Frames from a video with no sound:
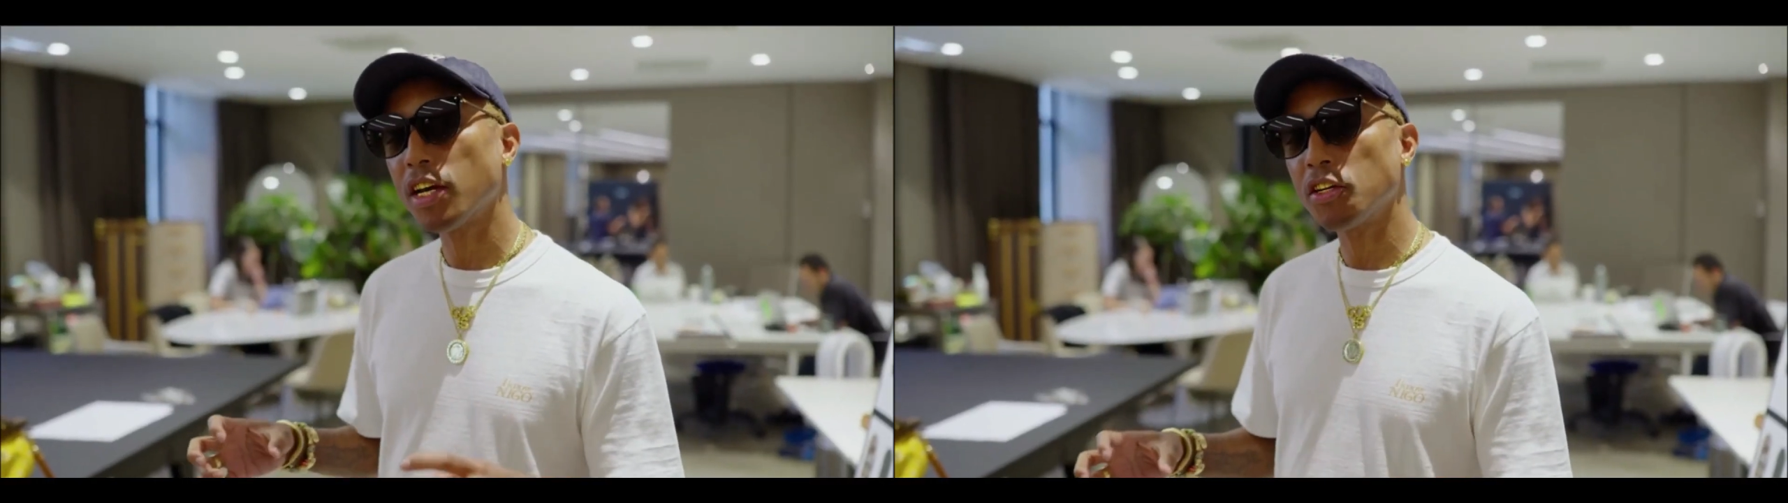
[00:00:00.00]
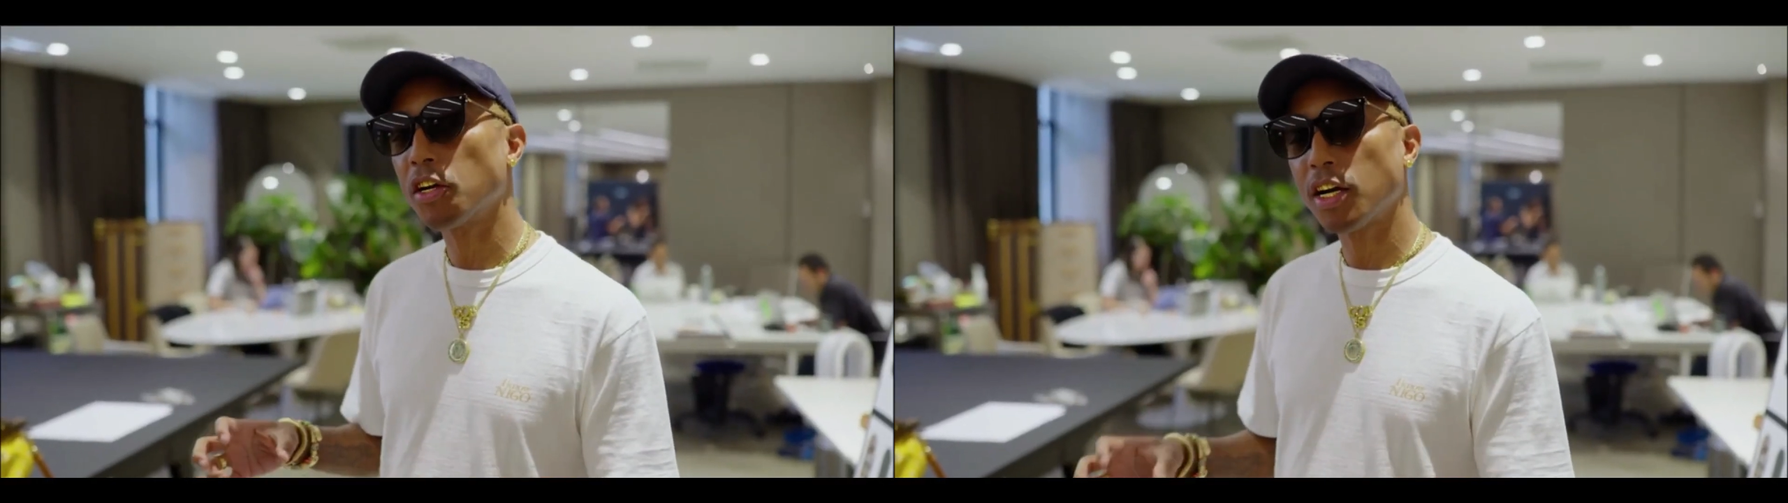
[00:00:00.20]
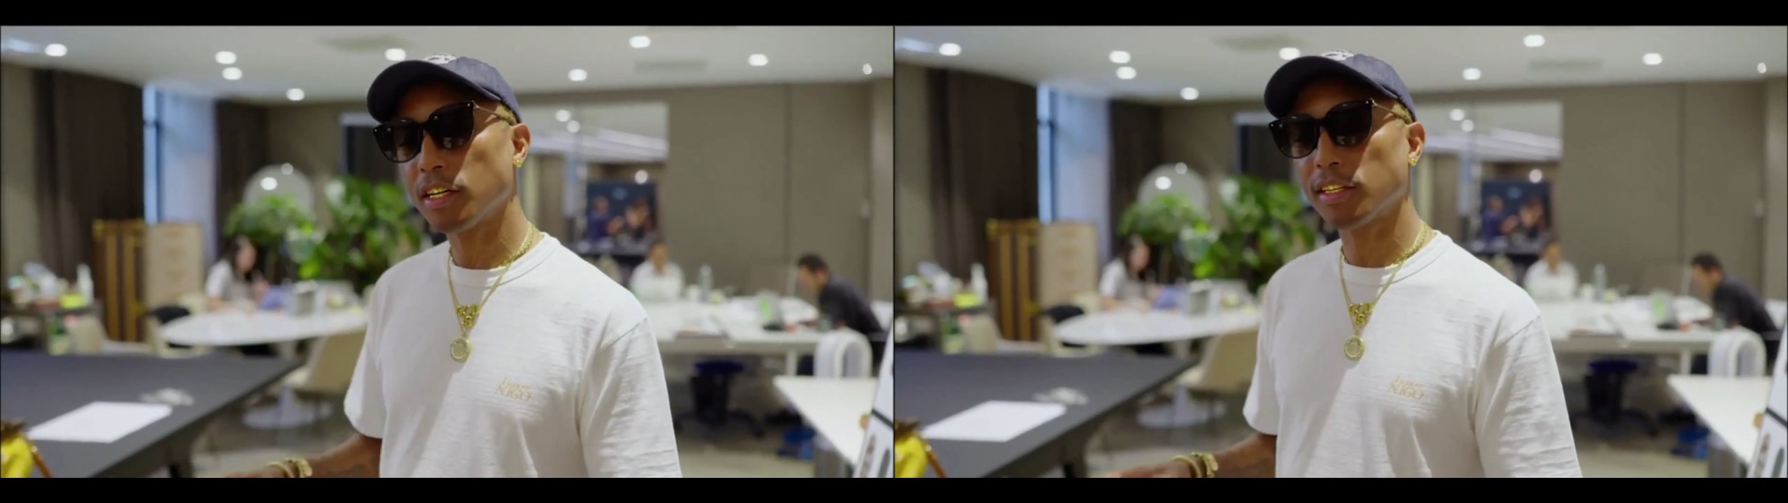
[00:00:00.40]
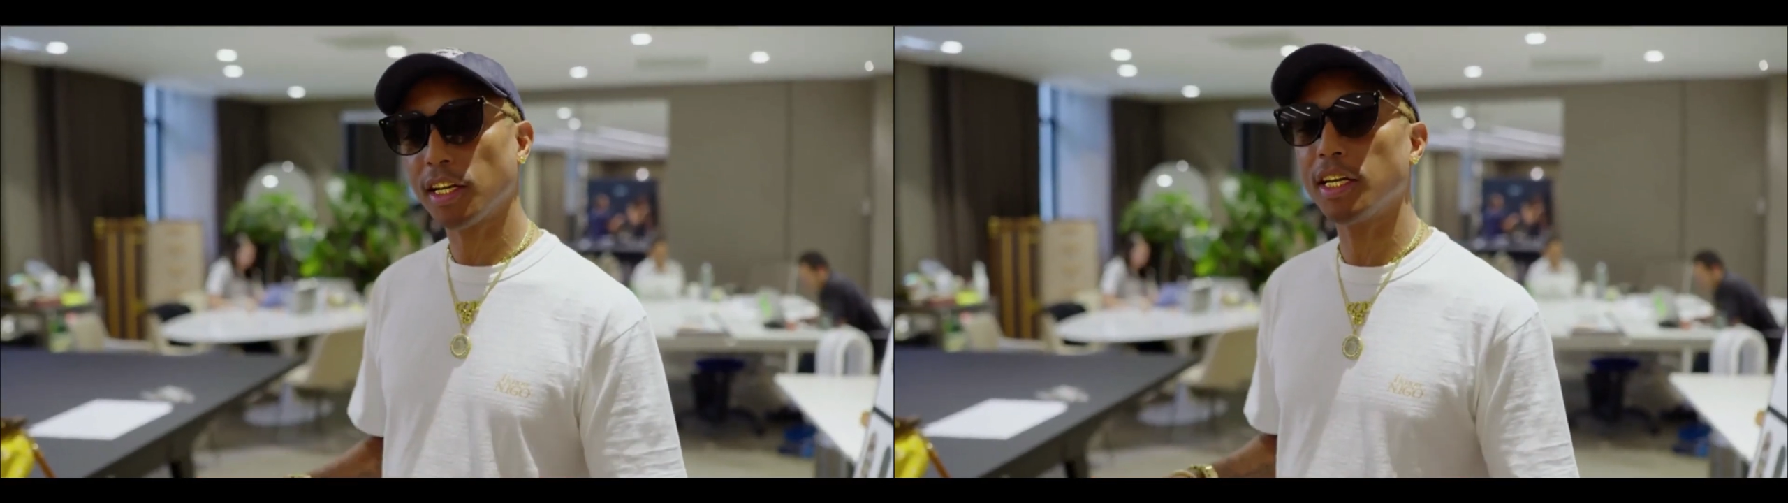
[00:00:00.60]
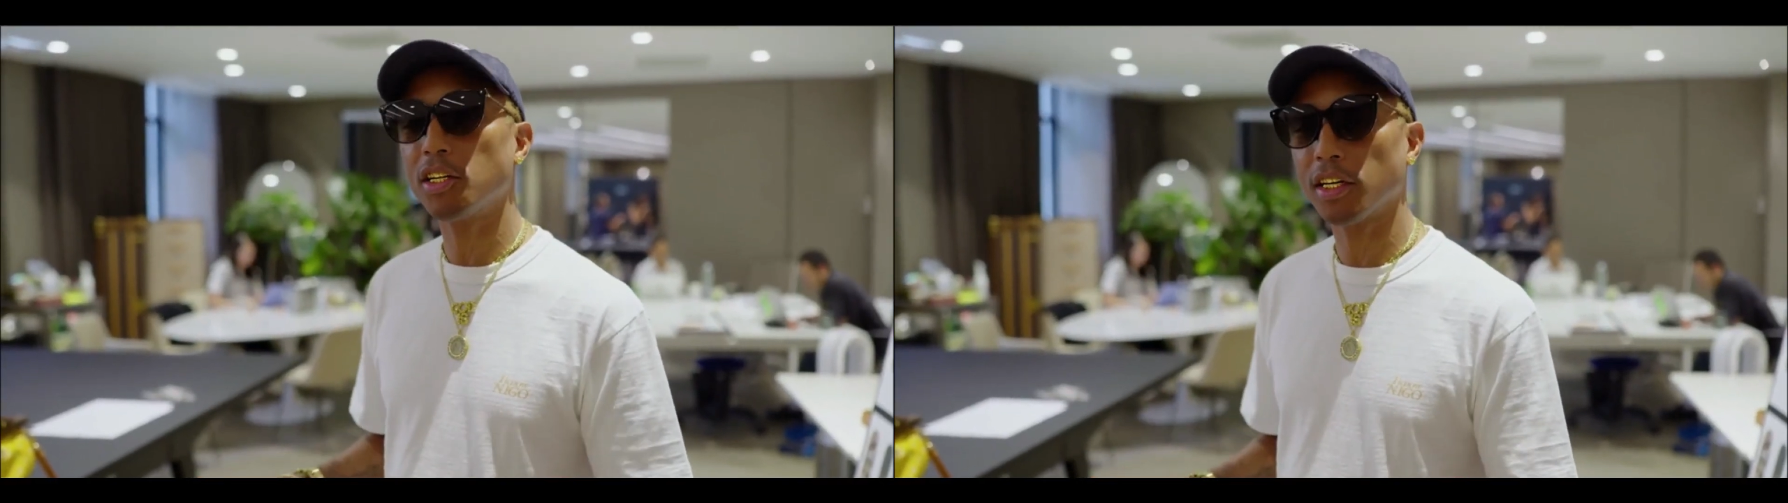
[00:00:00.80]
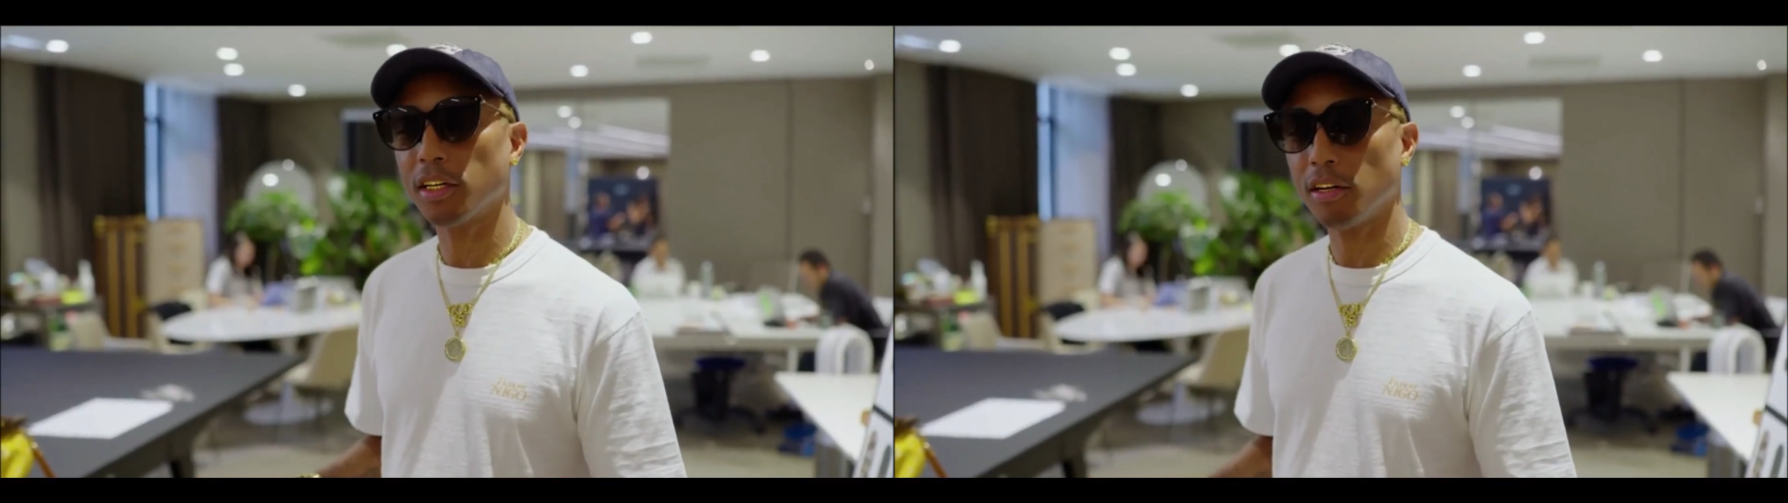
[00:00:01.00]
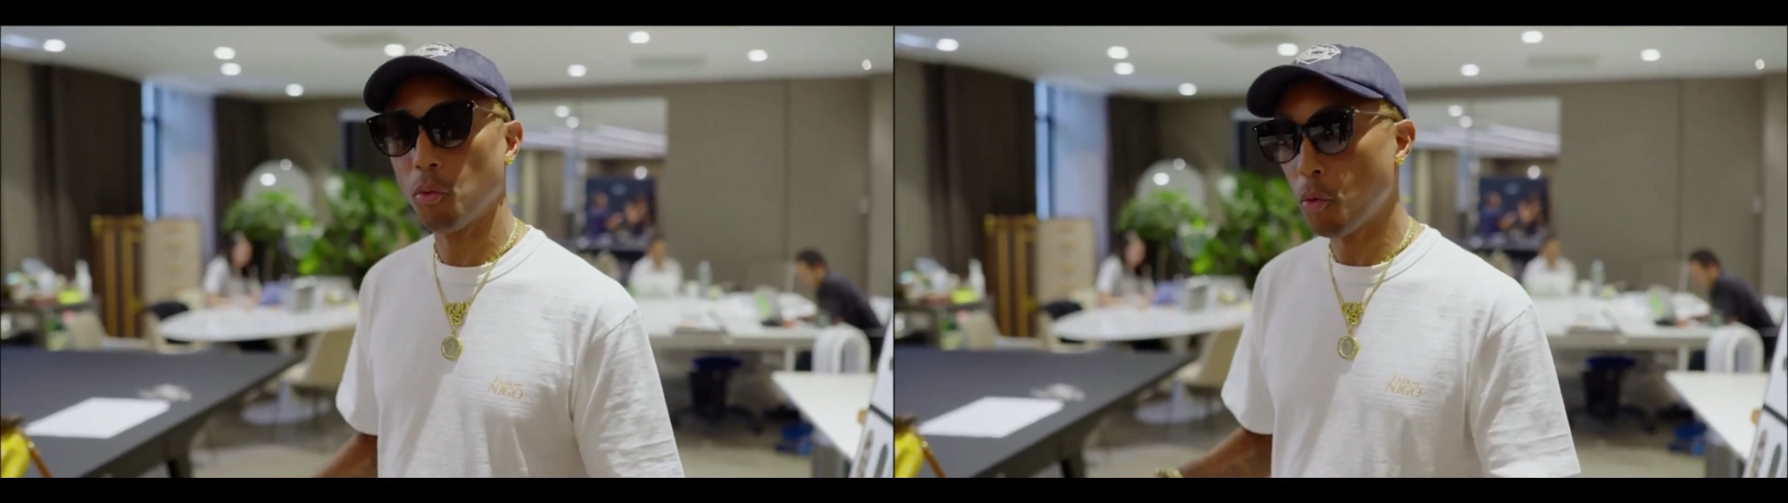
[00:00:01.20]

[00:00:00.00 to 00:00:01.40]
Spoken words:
in your constellation.